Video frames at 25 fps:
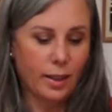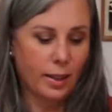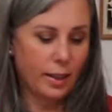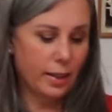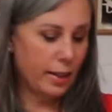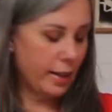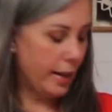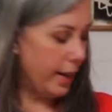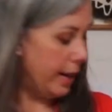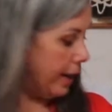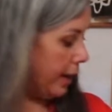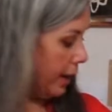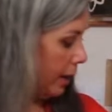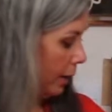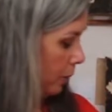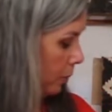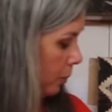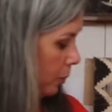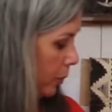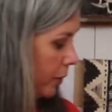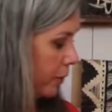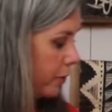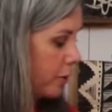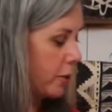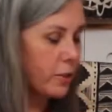Now,
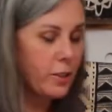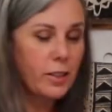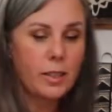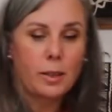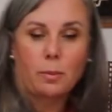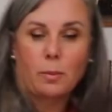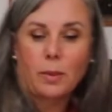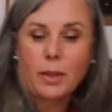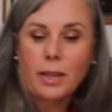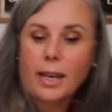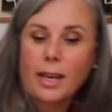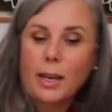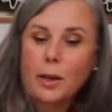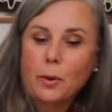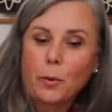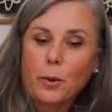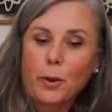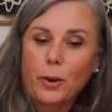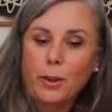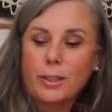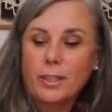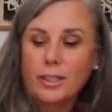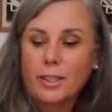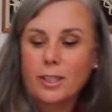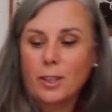we've got some
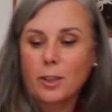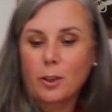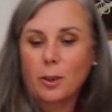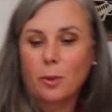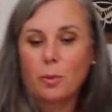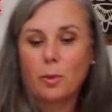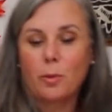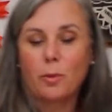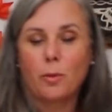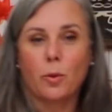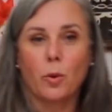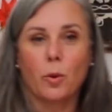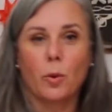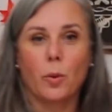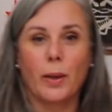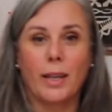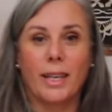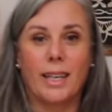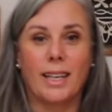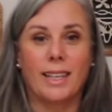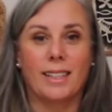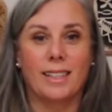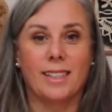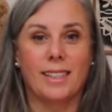keywords to do before we get